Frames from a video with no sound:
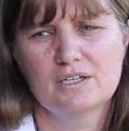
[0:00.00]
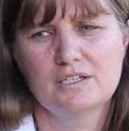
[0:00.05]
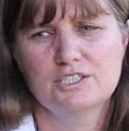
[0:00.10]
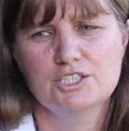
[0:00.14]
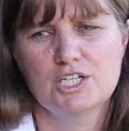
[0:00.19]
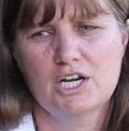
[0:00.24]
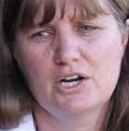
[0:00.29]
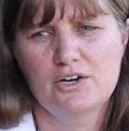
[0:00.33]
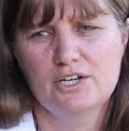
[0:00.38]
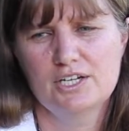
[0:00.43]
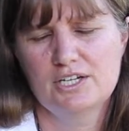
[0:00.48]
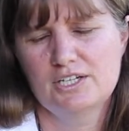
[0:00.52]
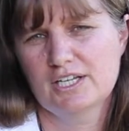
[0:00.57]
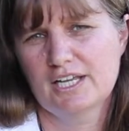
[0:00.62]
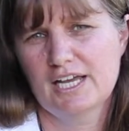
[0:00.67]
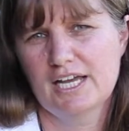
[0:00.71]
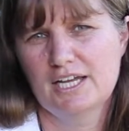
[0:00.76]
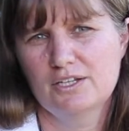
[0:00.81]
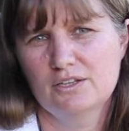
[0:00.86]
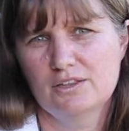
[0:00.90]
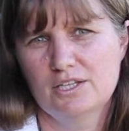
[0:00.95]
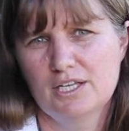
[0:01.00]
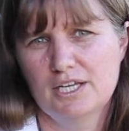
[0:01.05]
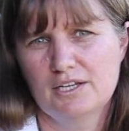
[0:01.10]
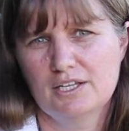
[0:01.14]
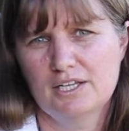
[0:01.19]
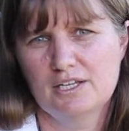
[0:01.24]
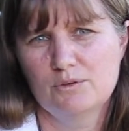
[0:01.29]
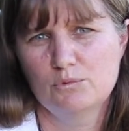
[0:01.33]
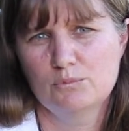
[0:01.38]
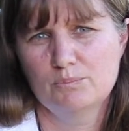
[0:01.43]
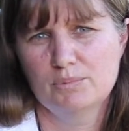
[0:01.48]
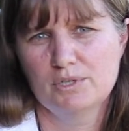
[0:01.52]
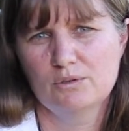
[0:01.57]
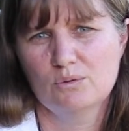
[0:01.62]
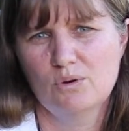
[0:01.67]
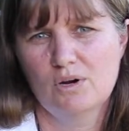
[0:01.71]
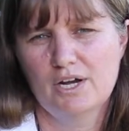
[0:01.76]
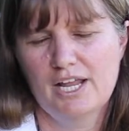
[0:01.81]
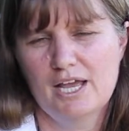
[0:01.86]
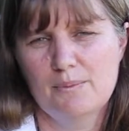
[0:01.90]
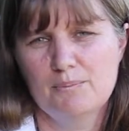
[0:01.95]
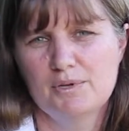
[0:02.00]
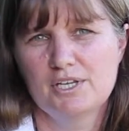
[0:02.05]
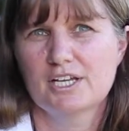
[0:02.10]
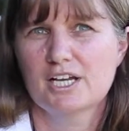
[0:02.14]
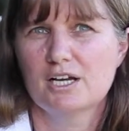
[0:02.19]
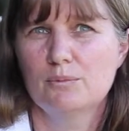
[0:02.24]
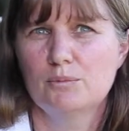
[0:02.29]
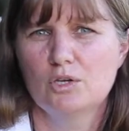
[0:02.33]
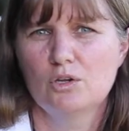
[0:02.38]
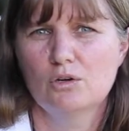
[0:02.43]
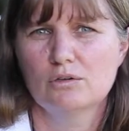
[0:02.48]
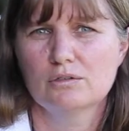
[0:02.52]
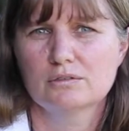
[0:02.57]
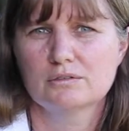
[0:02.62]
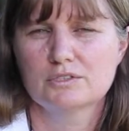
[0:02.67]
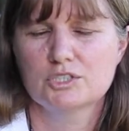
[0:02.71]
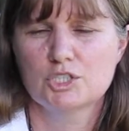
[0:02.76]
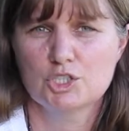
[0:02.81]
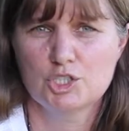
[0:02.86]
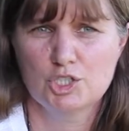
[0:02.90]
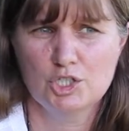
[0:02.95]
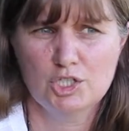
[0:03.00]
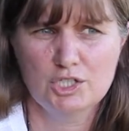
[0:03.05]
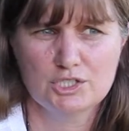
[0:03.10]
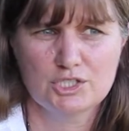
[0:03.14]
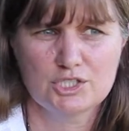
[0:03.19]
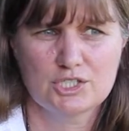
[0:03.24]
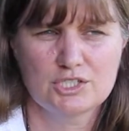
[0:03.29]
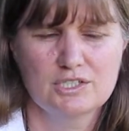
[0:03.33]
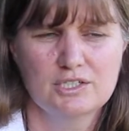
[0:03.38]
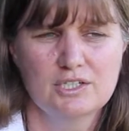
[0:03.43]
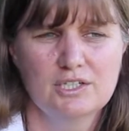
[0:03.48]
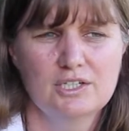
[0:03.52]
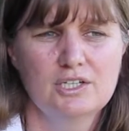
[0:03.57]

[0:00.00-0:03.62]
Jarrod indicated that he would be quite happy to come along to church.